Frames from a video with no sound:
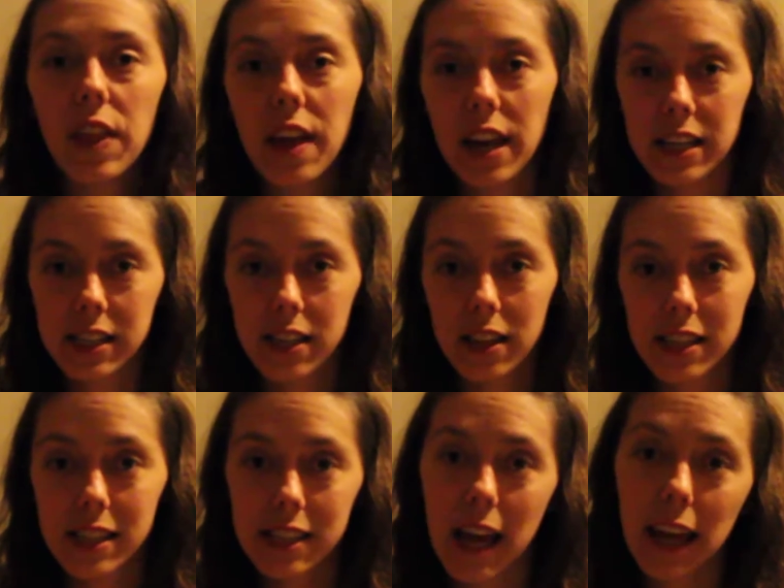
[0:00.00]
that into the
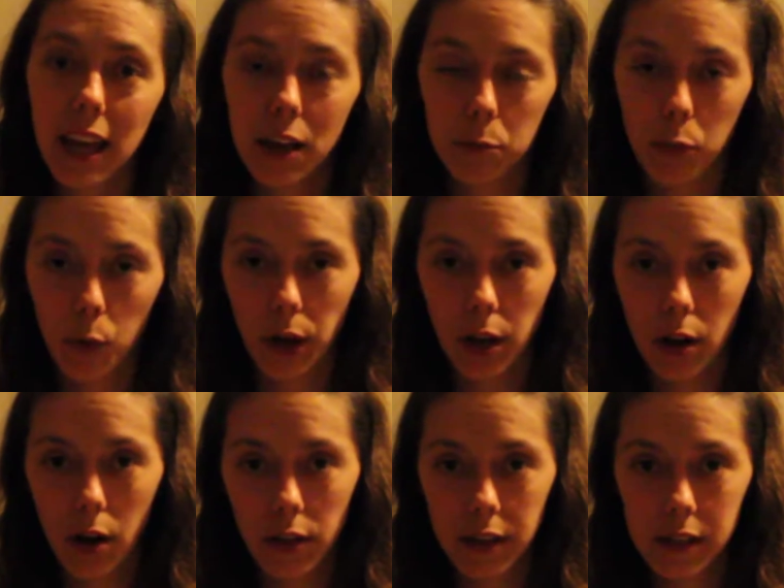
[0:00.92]
second point
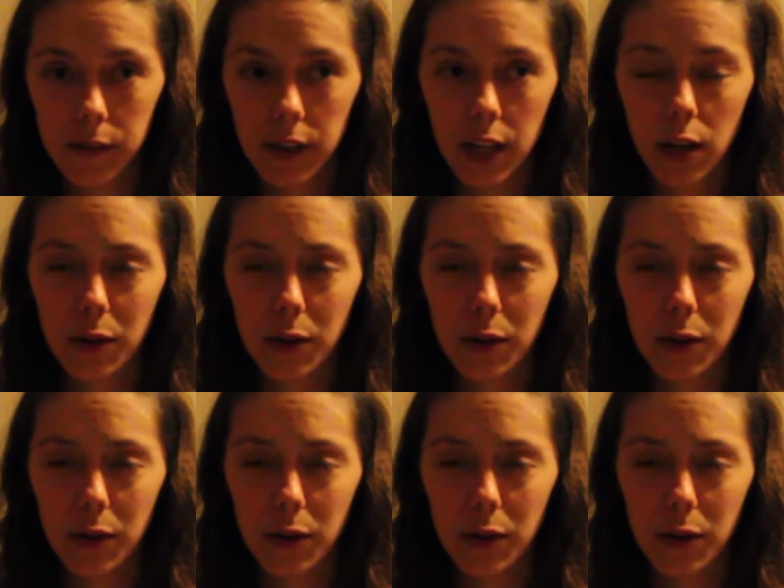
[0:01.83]
on this video,